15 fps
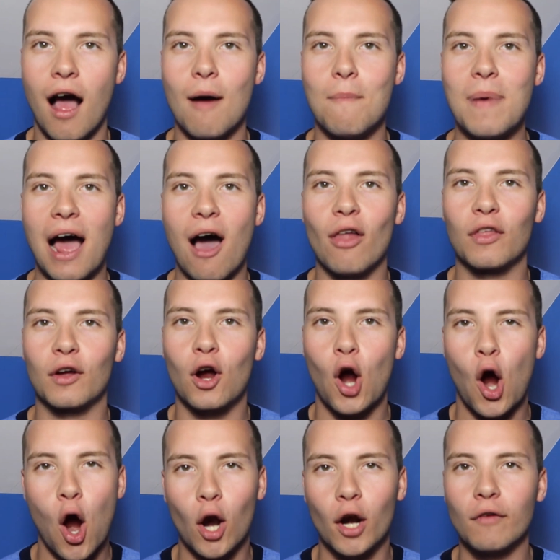about the
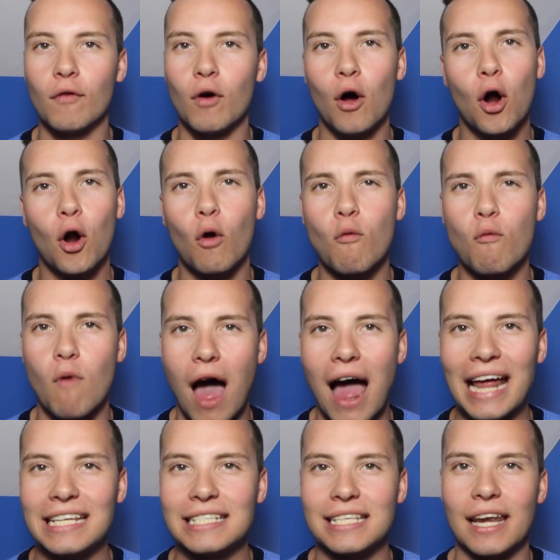Carnival
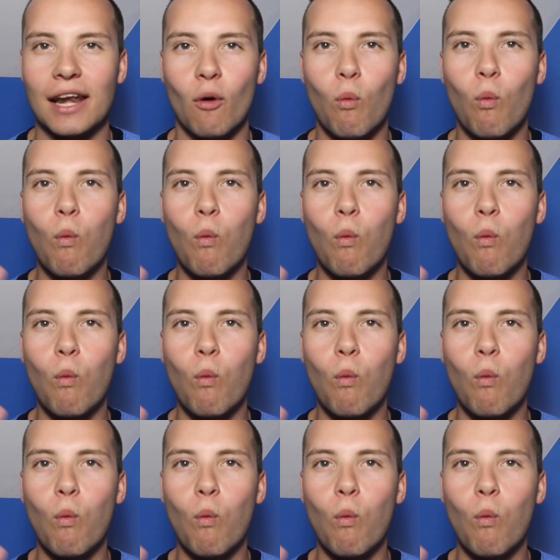Horizon.